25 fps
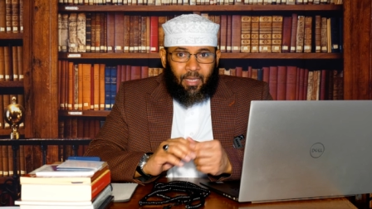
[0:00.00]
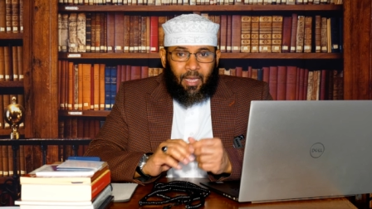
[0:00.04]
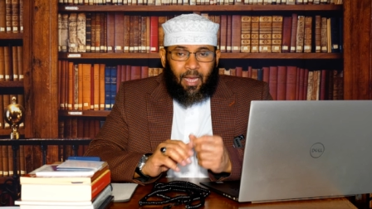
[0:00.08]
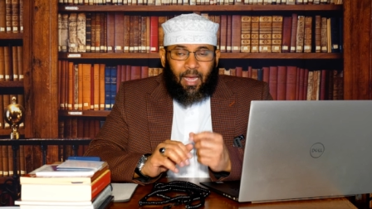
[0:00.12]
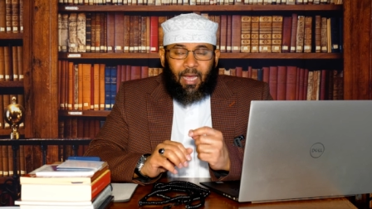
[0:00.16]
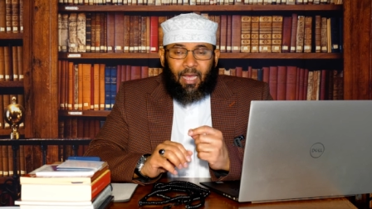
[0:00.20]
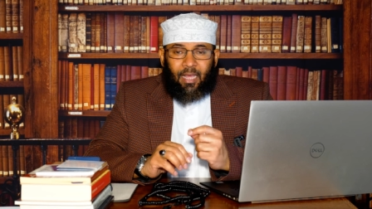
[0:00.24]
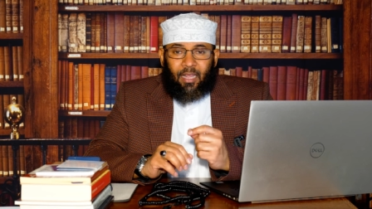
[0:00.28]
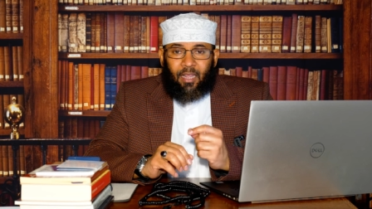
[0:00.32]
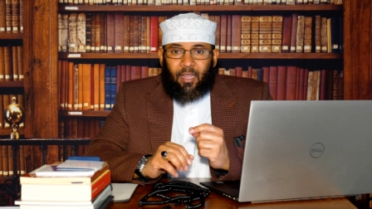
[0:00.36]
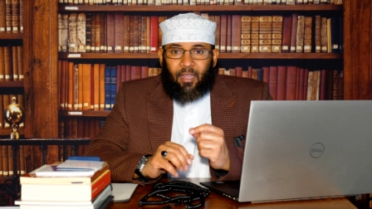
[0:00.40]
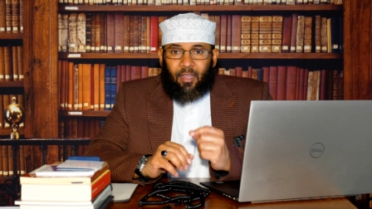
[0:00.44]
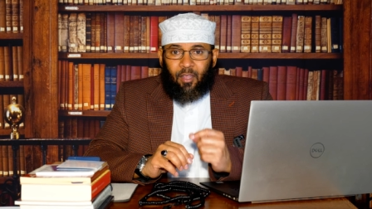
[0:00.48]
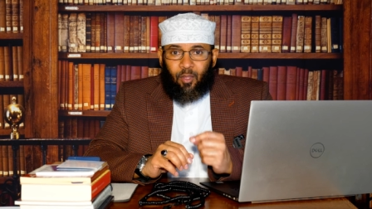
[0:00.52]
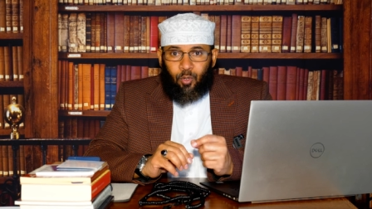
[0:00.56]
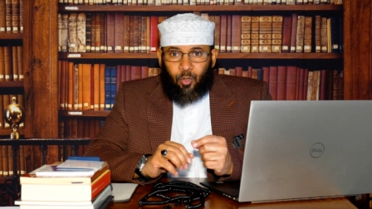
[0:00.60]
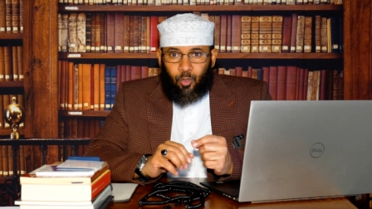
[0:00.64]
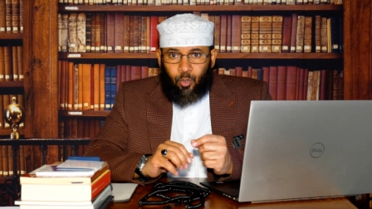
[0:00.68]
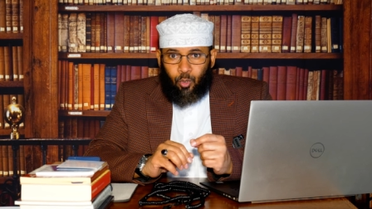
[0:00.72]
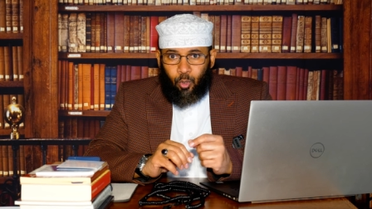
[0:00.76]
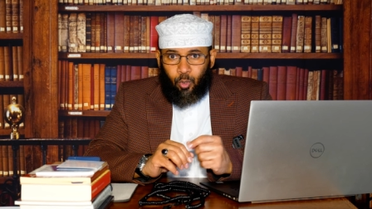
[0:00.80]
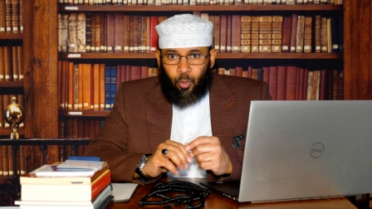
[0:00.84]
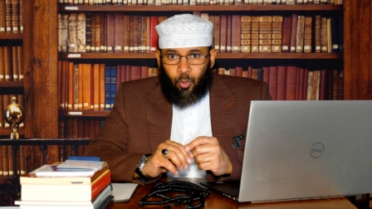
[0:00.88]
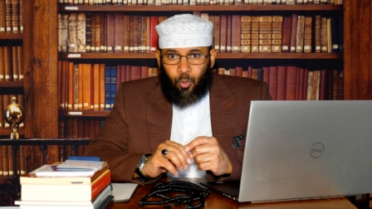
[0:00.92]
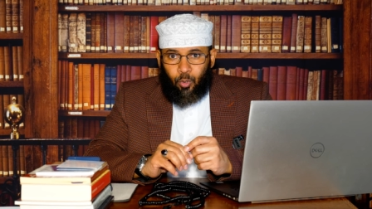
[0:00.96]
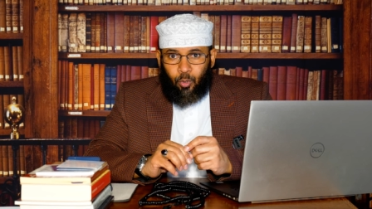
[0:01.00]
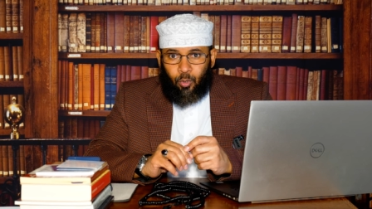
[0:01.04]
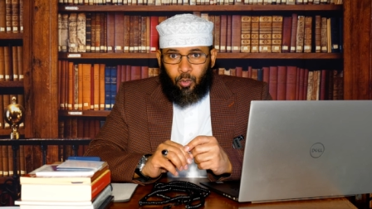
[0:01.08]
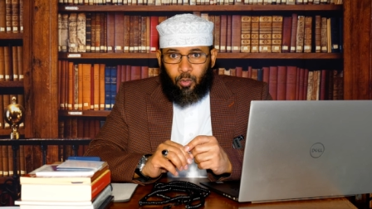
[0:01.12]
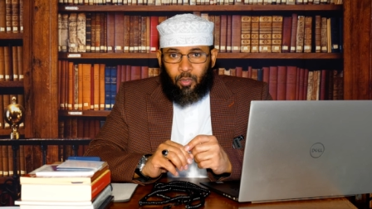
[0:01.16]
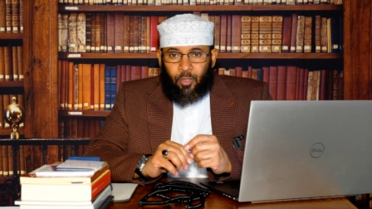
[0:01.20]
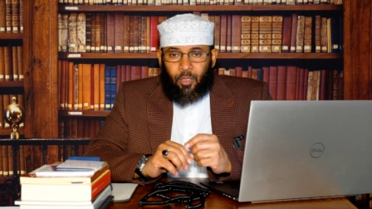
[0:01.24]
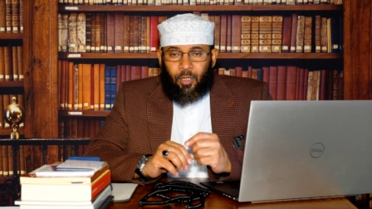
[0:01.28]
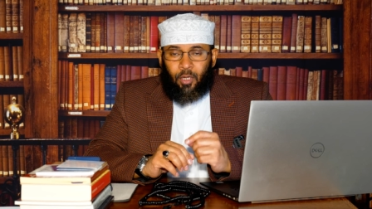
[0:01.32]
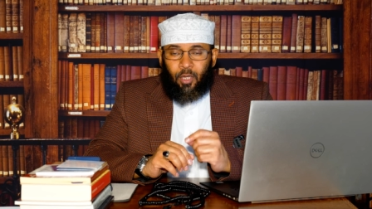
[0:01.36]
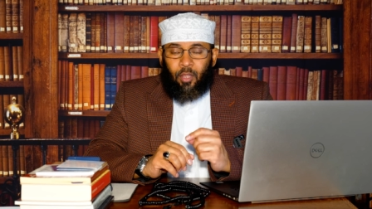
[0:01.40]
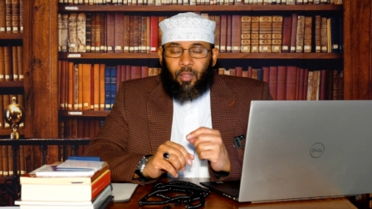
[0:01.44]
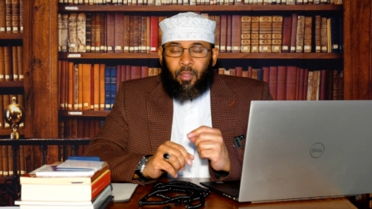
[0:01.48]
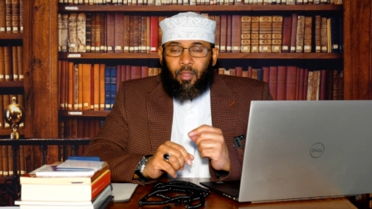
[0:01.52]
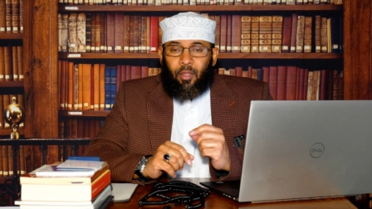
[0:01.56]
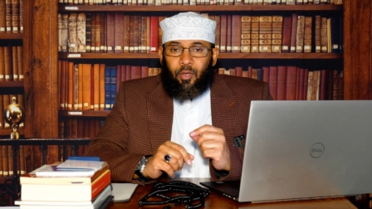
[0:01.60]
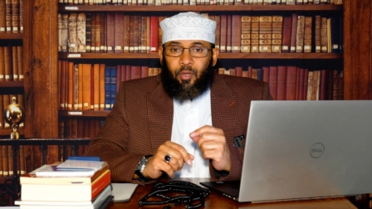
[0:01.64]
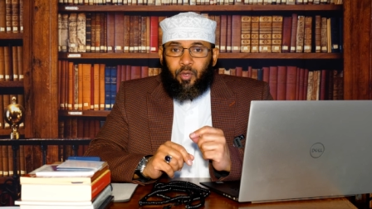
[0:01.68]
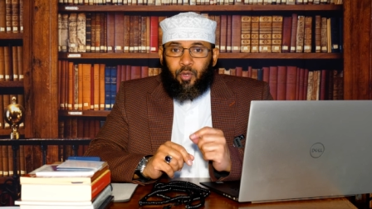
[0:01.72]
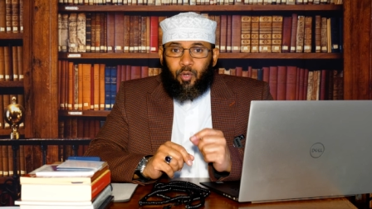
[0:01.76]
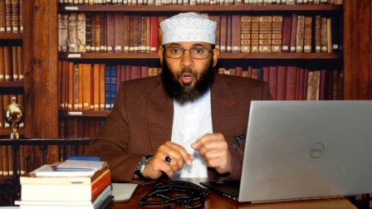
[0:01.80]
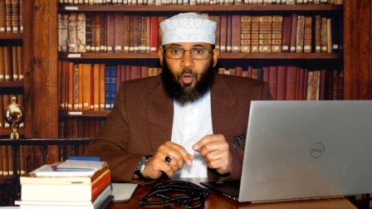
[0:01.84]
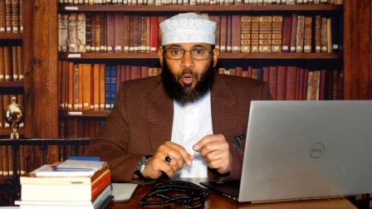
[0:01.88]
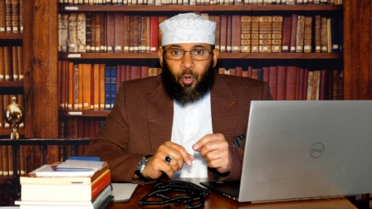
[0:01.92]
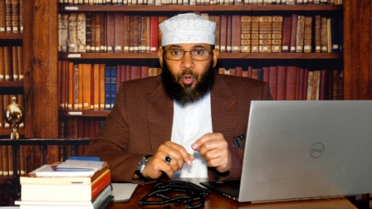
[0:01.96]
either the tongue. The
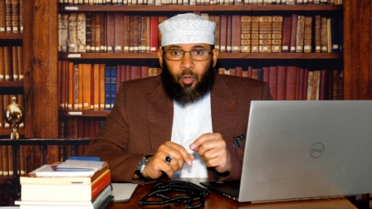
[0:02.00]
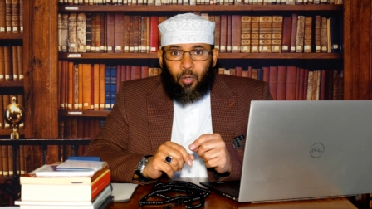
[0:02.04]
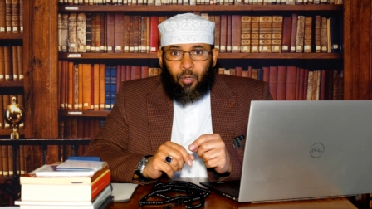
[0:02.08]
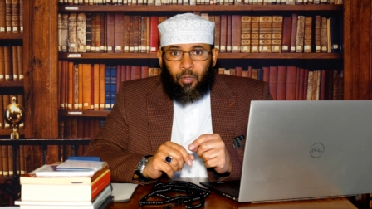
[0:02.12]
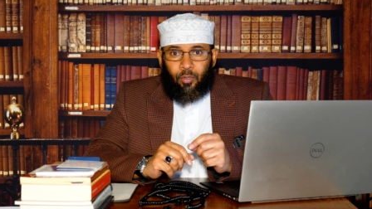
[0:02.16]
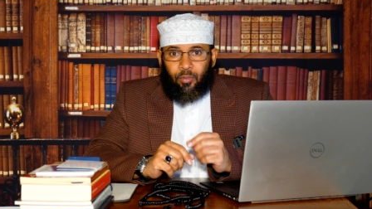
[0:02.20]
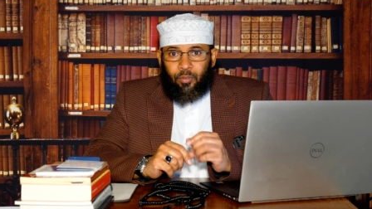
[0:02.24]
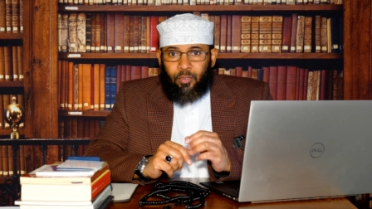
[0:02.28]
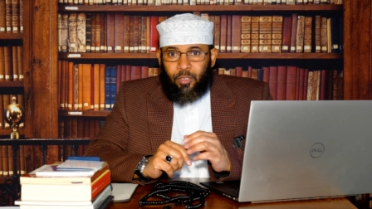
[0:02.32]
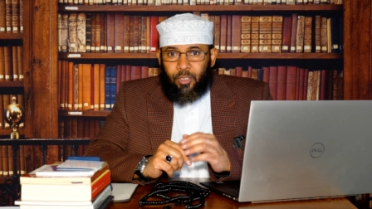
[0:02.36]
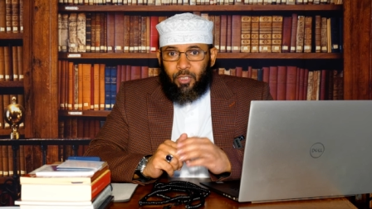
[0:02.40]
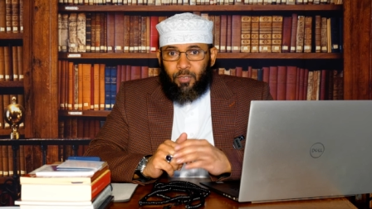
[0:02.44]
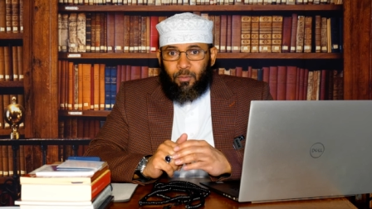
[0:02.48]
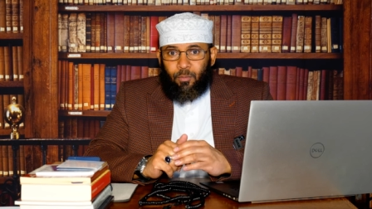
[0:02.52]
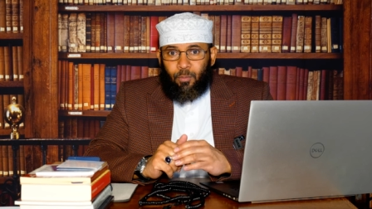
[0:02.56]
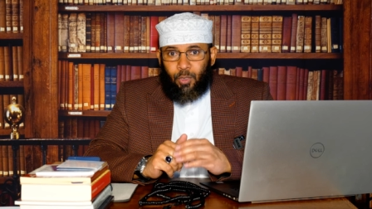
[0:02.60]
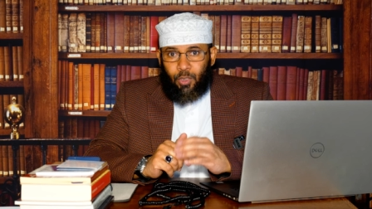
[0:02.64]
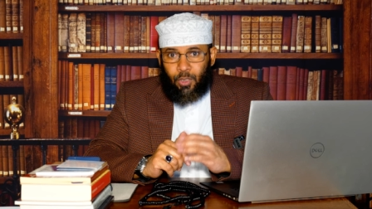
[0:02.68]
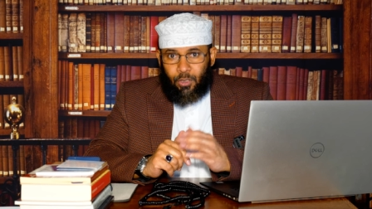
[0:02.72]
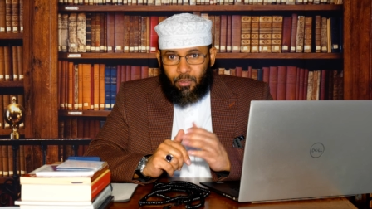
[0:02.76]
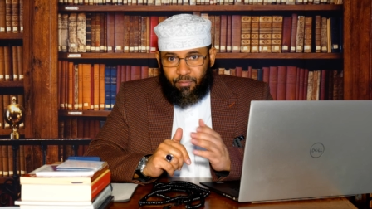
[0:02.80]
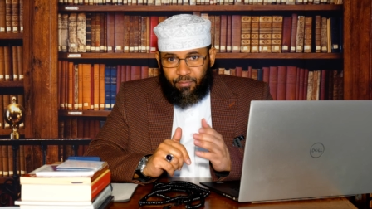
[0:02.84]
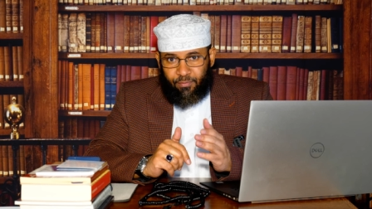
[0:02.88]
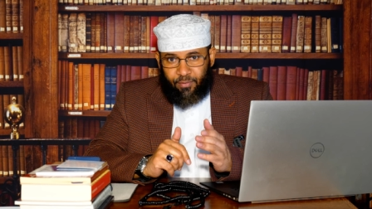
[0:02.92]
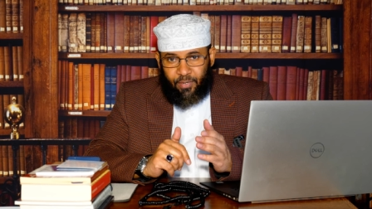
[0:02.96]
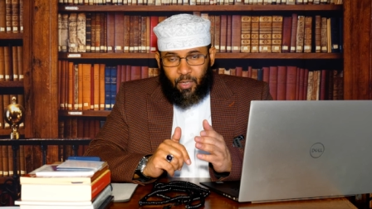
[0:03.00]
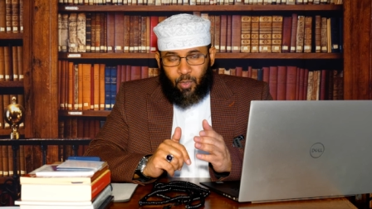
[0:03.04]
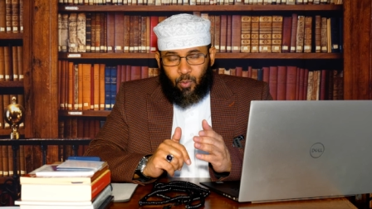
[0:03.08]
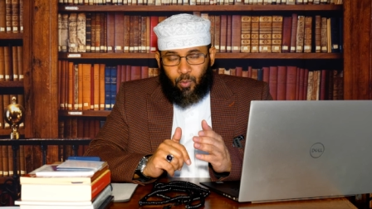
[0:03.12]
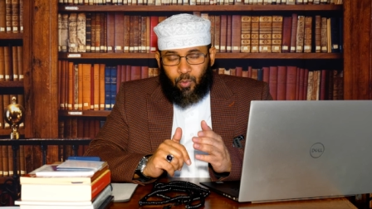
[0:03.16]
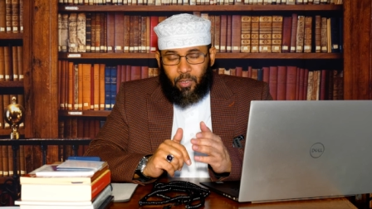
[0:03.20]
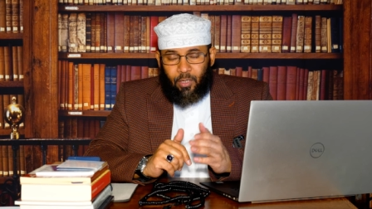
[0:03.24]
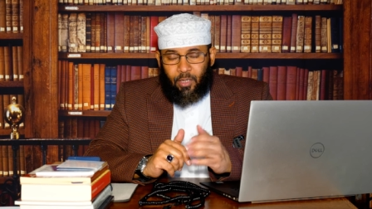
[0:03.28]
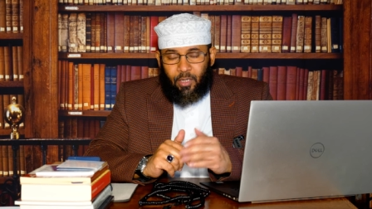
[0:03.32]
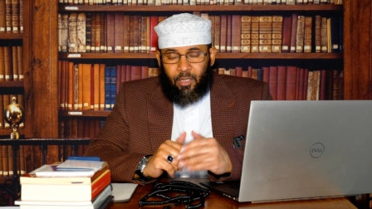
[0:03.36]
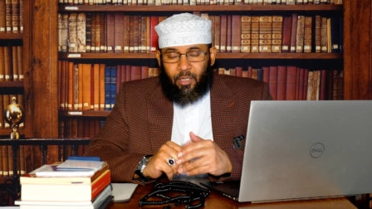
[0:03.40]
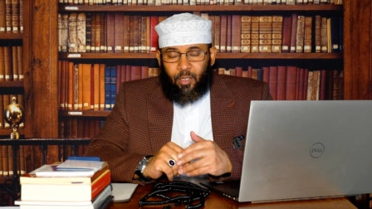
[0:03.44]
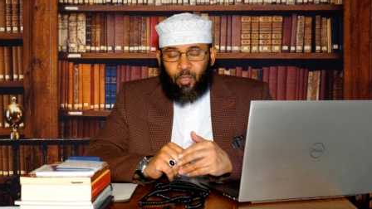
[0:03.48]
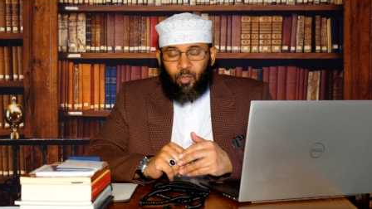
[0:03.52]
tongue is most frequently.